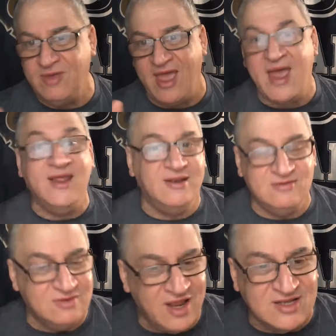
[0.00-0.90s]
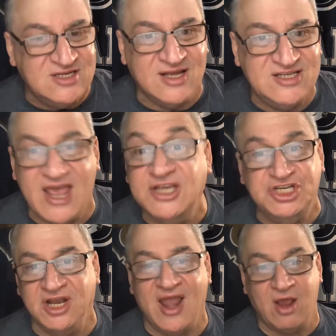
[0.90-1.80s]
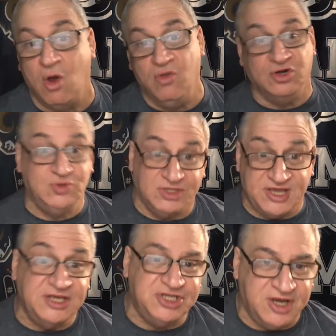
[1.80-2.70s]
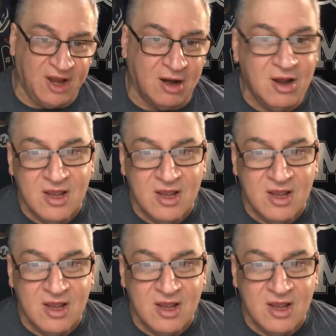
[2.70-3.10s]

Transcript: edit into tension, like, oh, there's real tension here.